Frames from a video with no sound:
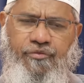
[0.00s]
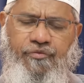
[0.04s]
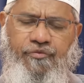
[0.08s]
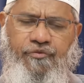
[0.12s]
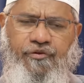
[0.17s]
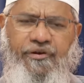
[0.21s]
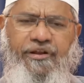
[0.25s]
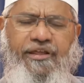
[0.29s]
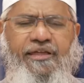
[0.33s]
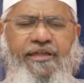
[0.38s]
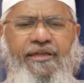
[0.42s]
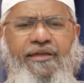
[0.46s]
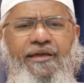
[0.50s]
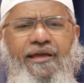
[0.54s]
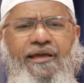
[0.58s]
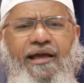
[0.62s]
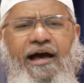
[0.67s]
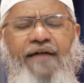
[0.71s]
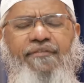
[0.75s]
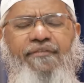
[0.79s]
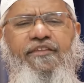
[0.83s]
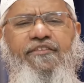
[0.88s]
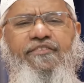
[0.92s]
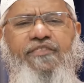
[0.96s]
3,
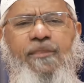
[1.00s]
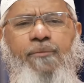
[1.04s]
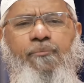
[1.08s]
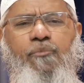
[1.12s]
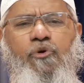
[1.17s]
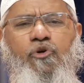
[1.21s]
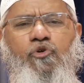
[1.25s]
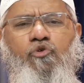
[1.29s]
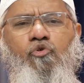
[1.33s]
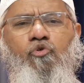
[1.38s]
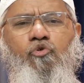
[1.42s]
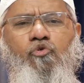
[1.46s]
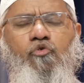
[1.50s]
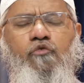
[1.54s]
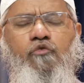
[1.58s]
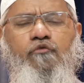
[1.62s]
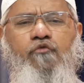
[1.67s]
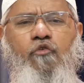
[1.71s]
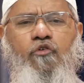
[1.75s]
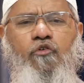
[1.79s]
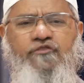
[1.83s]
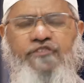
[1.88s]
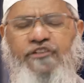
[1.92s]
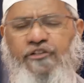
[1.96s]
hadith number
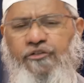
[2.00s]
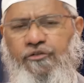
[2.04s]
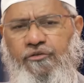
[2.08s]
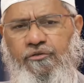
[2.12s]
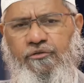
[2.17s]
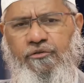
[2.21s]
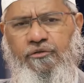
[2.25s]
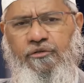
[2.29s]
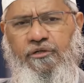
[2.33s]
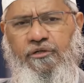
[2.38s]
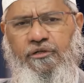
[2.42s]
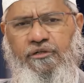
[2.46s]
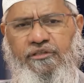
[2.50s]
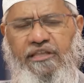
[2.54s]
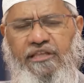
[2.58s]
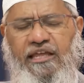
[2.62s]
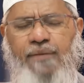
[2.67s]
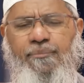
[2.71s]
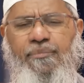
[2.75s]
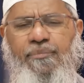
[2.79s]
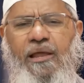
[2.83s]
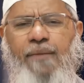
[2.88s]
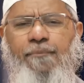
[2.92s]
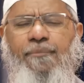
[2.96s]
2240, that
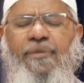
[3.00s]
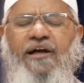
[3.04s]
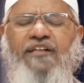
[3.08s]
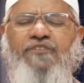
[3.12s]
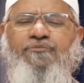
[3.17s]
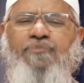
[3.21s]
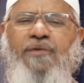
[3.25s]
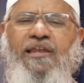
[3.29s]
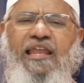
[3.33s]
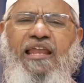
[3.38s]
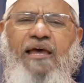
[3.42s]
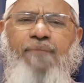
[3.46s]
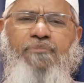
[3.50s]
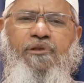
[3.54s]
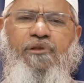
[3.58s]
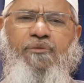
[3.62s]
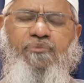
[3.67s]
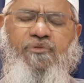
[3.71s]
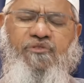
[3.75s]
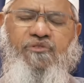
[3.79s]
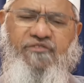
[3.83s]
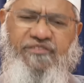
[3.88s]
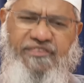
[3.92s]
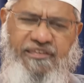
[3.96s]
Ibn Abbas, may Allah be
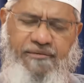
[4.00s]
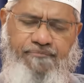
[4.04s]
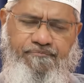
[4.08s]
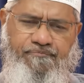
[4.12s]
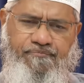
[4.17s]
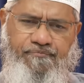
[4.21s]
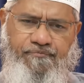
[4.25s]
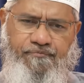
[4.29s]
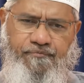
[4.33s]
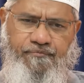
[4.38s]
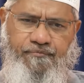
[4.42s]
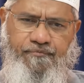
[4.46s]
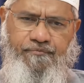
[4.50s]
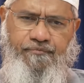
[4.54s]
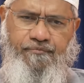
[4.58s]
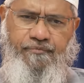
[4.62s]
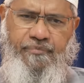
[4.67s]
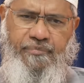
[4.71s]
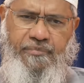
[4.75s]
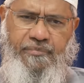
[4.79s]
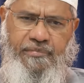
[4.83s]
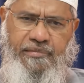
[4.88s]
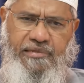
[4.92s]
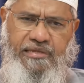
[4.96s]
pleased with him,
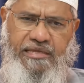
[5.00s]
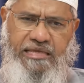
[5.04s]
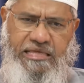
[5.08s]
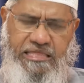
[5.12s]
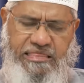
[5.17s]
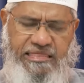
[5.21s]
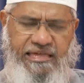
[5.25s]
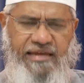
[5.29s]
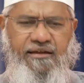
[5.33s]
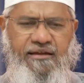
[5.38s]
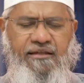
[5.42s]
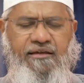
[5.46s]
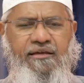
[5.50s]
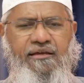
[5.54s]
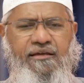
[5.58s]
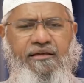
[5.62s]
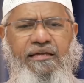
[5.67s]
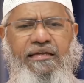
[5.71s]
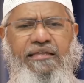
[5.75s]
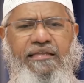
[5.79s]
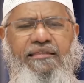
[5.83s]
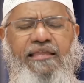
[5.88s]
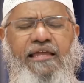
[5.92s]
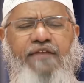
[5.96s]
he said
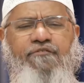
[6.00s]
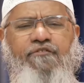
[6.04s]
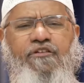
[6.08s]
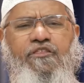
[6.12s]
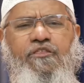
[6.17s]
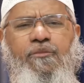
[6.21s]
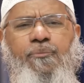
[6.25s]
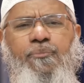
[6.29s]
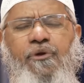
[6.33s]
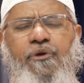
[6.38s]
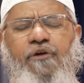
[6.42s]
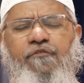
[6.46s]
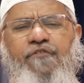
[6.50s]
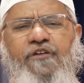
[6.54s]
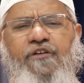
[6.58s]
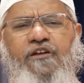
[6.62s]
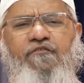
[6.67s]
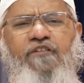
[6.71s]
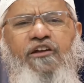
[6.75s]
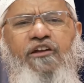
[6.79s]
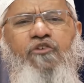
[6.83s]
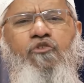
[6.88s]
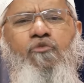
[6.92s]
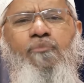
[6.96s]
that when the Prophet
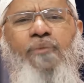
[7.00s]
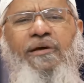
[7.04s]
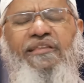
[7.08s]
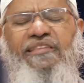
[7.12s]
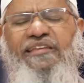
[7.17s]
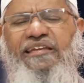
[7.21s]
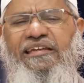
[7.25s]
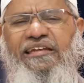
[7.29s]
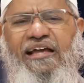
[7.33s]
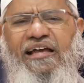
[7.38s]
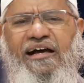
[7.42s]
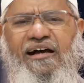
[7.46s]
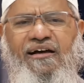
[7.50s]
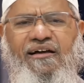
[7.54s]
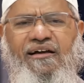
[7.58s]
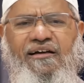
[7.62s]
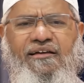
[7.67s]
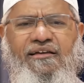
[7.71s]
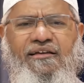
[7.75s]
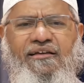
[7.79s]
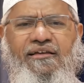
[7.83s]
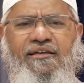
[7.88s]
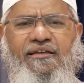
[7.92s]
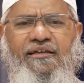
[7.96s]
went to Medina,
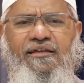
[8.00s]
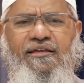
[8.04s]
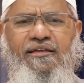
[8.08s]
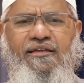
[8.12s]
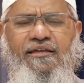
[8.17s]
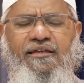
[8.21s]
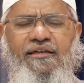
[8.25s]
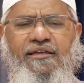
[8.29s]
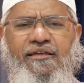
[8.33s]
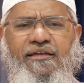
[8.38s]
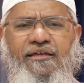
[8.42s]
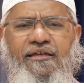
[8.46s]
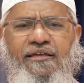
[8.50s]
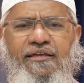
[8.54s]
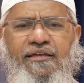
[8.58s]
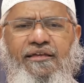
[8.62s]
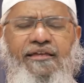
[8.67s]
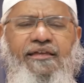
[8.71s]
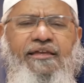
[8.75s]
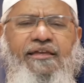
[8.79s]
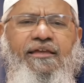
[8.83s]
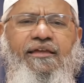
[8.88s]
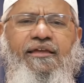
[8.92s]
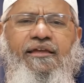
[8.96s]

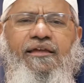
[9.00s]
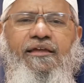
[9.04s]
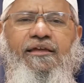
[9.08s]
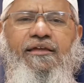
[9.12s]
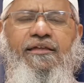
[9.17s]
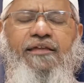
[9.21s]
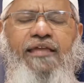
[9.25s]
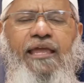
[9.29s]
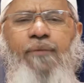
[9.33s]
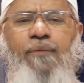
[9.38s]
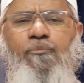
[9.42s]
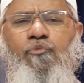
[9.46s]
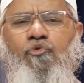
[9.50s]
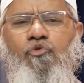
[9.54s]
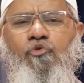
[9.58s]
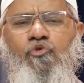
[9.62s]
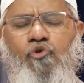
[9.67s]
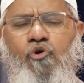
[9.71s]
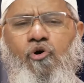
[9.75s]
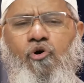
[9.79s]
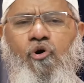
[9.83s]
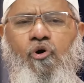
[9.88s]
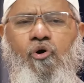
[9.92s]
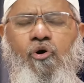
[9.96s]
he came to
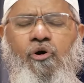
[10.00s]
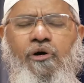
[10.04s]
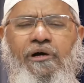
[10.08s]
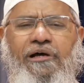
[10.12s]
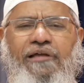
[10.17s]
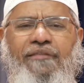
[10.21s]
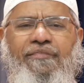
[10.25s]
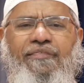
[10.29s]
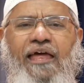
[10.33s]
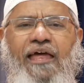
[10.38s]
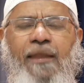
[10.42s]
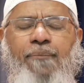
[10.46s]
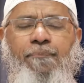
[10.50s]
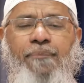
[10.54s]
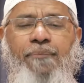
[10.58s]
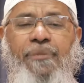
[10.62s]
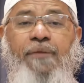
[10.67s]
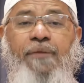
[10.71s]
know that